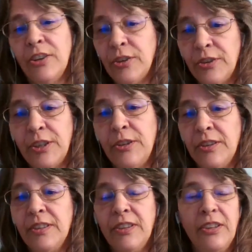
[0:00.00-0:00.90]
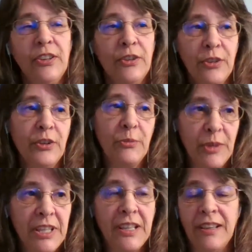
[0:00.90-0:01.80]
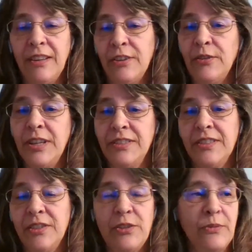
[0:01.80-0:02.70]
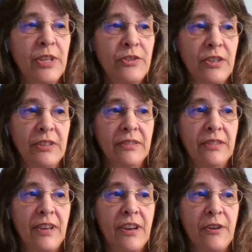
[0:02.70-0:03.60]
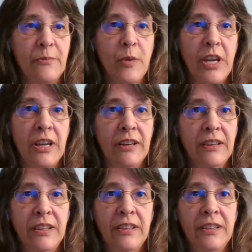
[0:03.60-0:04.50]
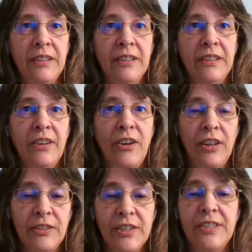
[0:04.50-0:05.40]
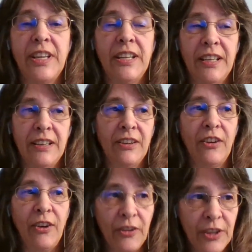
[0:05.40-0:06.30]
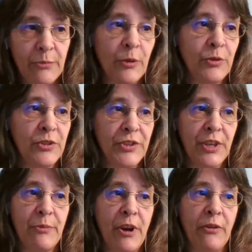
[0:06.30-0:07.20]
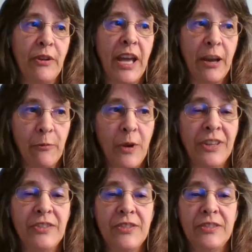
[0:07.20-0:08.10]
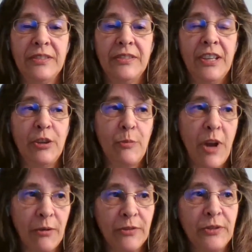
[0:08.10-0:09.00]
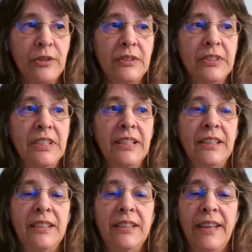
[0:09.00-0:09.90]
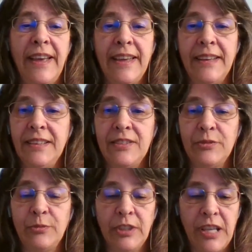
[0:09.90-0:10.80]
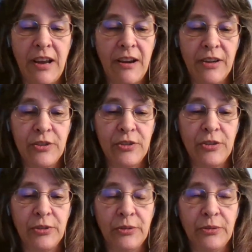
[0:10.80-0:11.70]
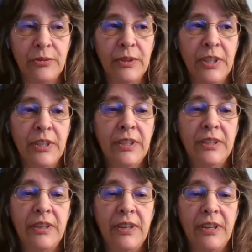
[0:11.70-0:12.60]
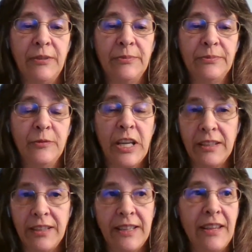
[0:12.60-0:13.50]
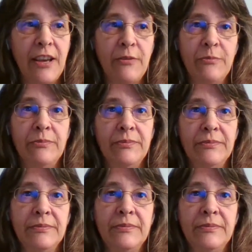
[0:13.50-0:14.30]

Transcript: could be in a crisis situation where all of a sudden all the emotions come out at once and they're powerful, and it's really hard to regulate them.